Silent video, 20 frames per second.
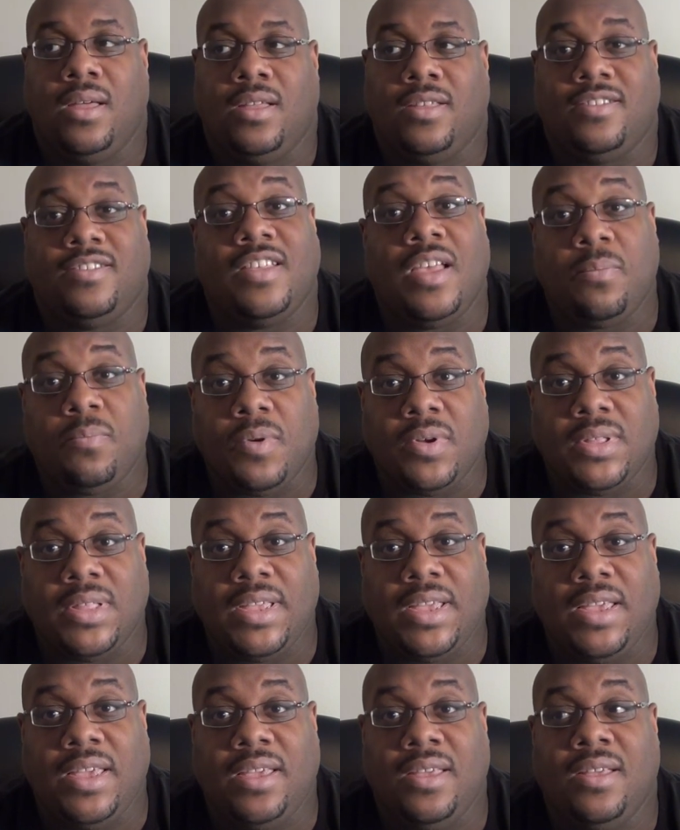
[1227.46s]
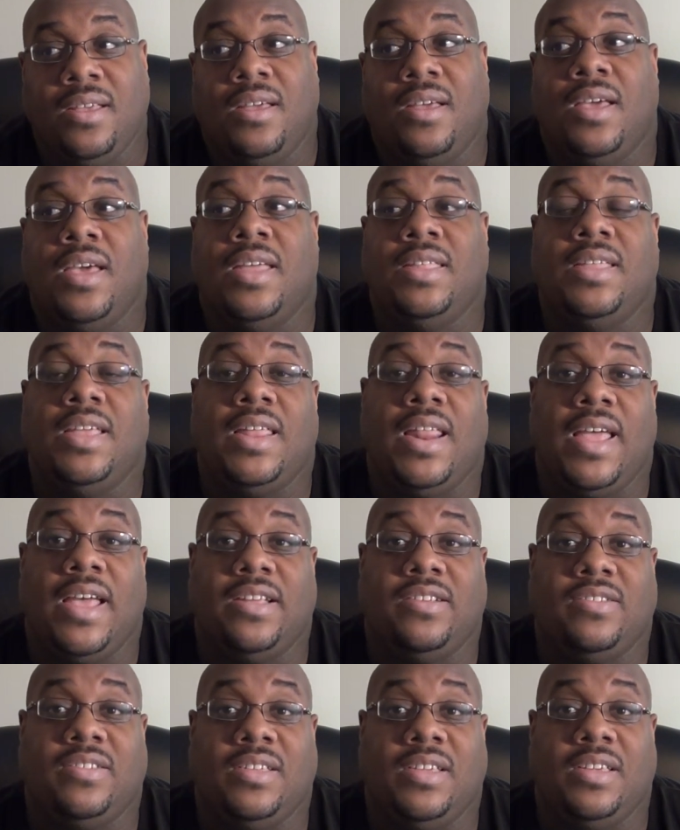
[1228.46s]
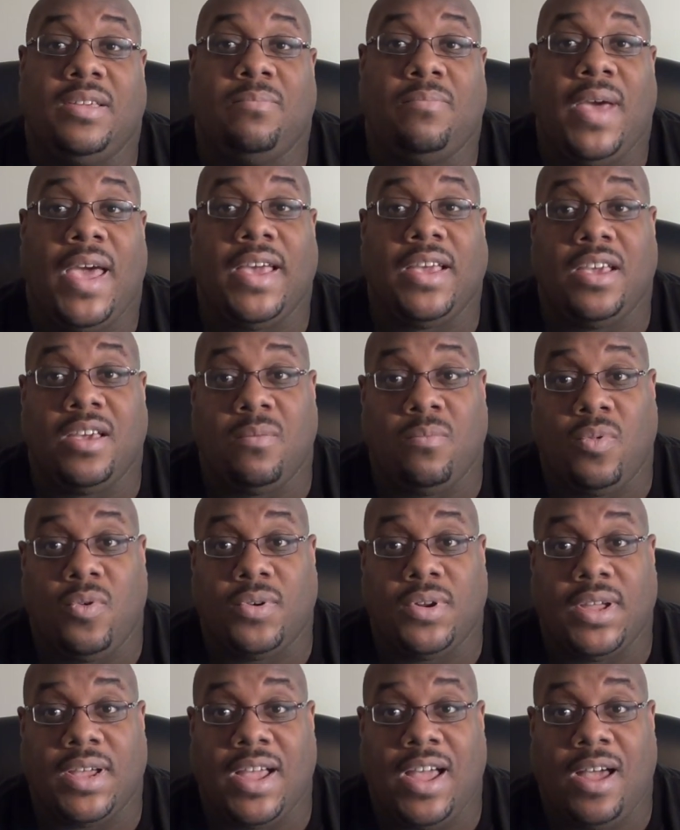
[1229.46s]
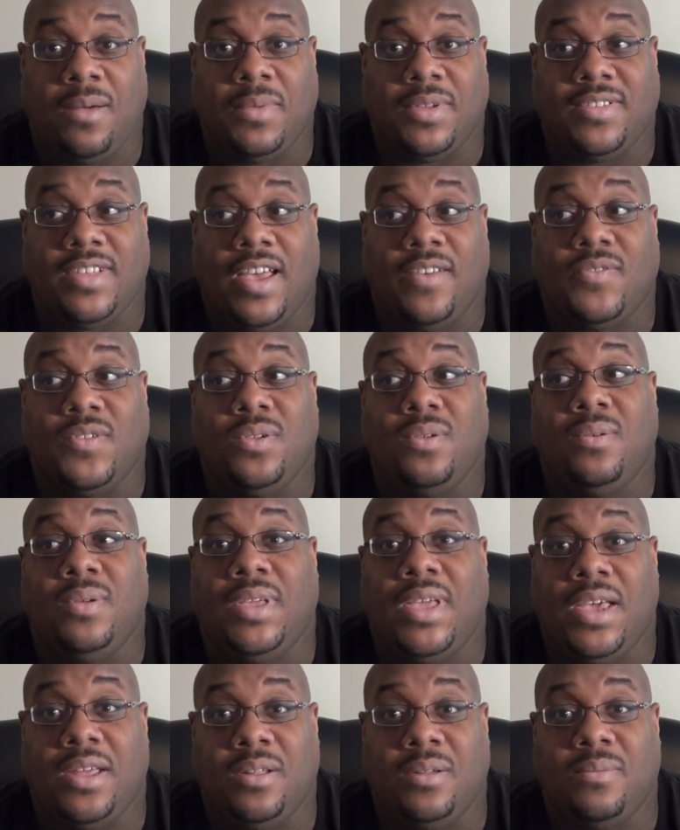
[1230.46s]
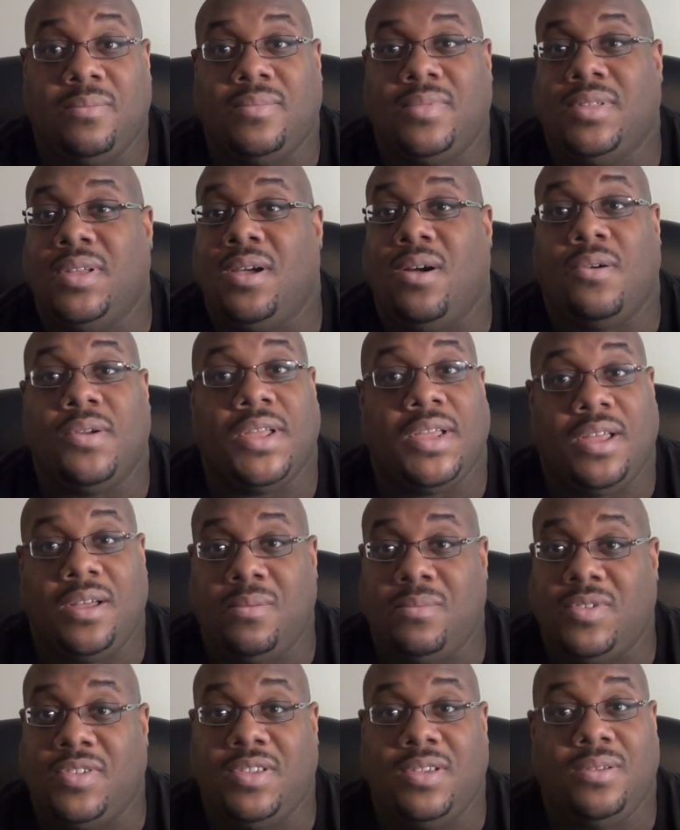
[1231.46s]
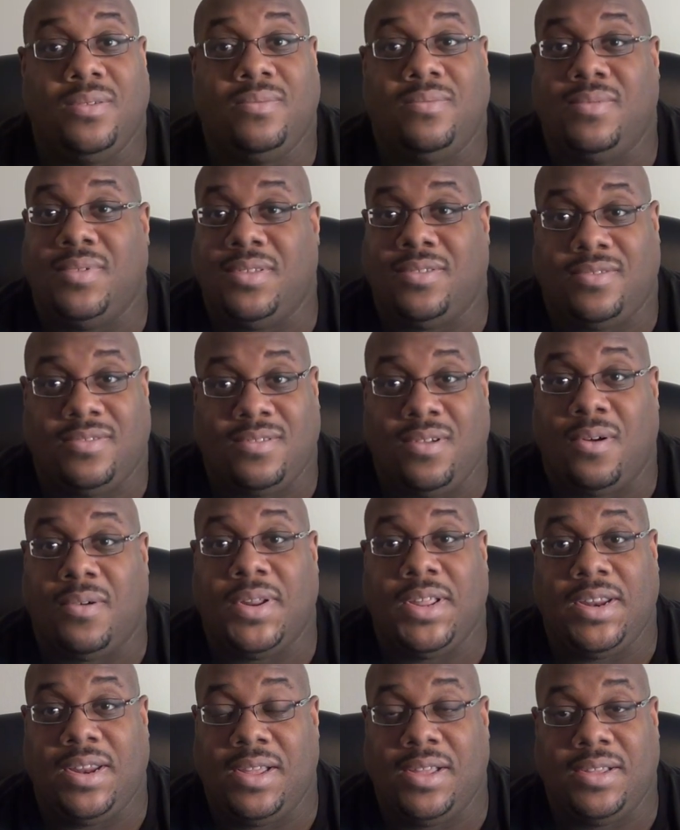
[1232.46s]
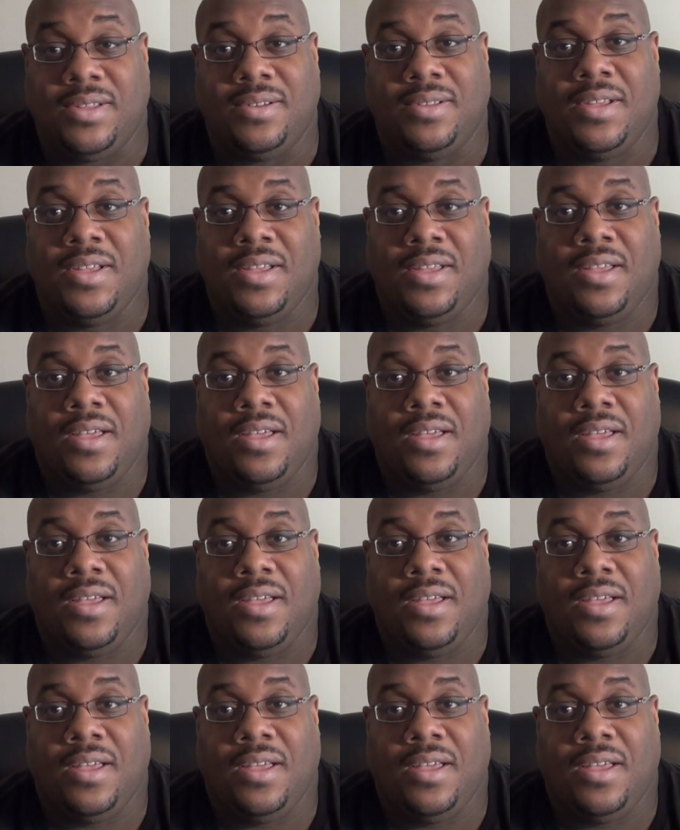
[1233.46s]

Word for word: separately, and then actually bagging and boarding the comics after you get them. They already come to you. It's already done.